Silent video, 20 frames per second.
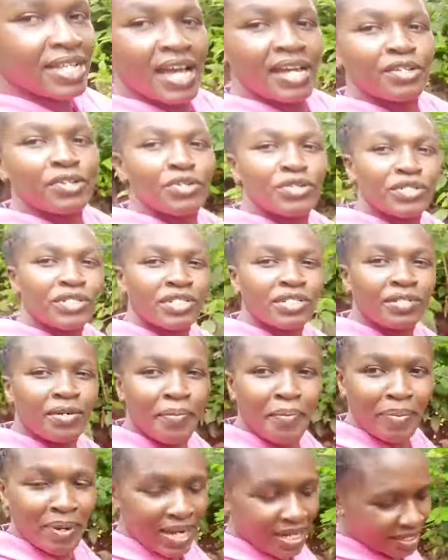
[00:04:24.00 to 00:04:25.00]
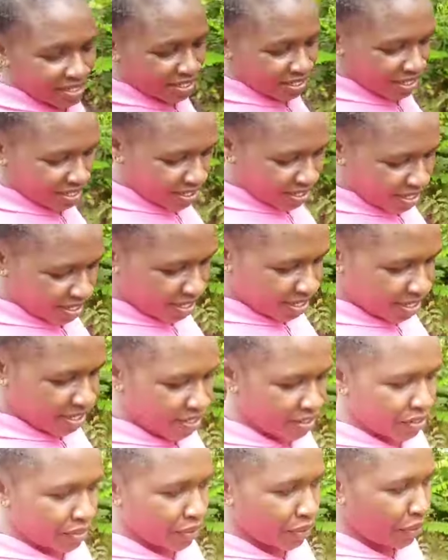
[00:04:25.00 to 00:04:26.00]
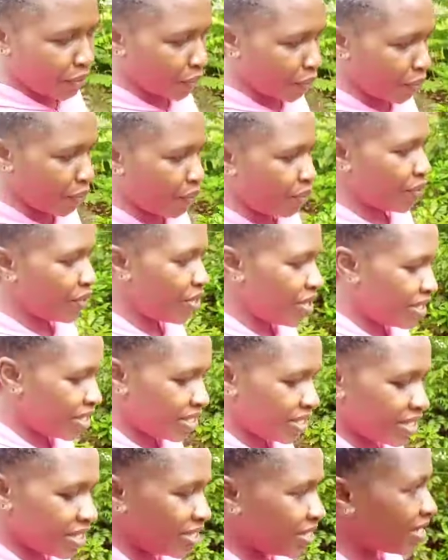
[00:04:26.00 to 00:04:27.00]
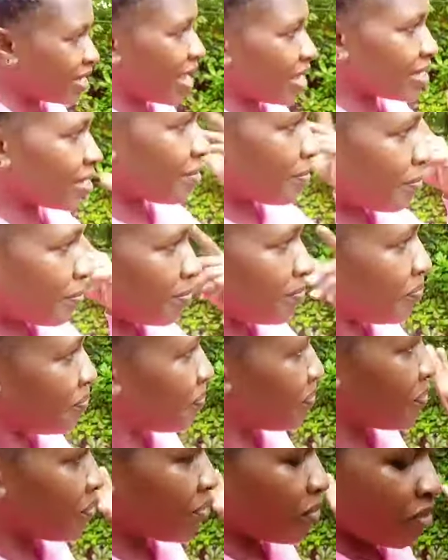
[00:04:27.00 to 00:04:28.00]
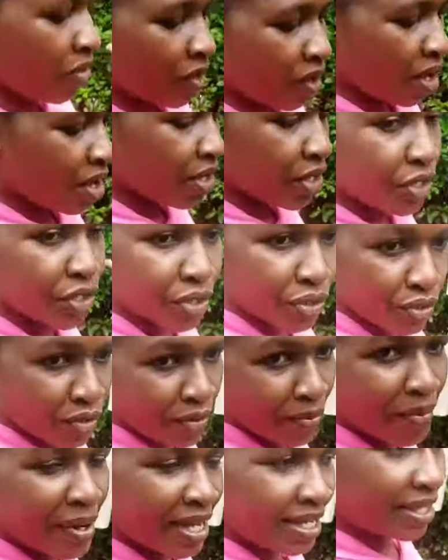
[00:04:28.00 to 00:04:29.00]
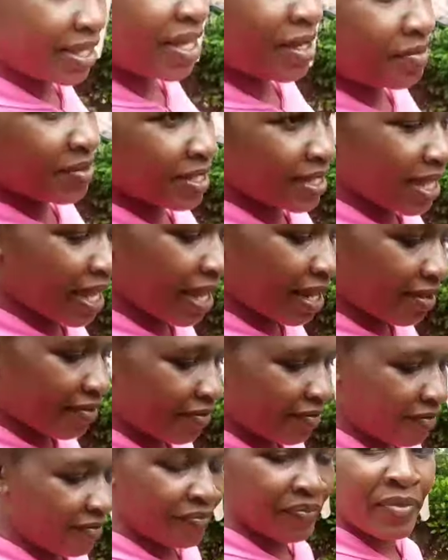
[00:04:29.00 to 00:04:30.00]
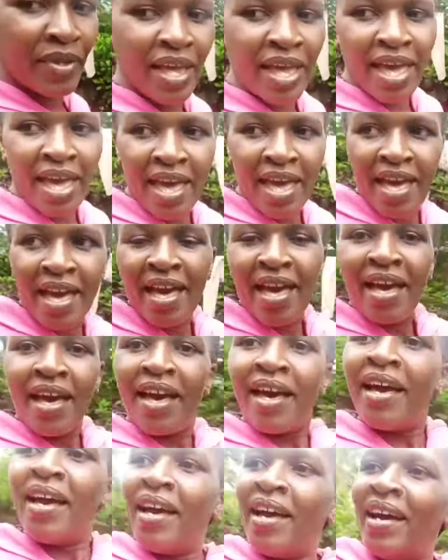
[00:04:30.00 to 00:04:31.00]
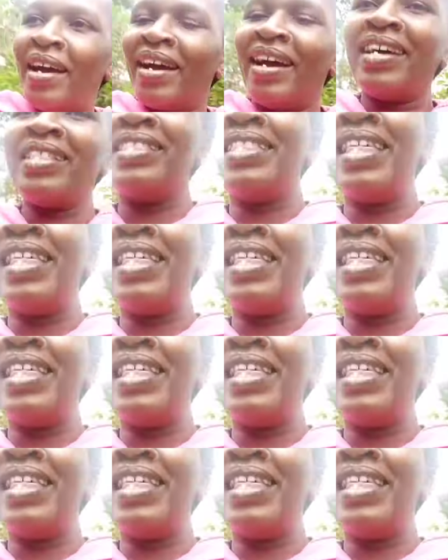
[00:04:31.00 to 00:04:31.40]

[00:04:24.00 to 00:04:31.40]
are not planted. No, they just grow by themselves. And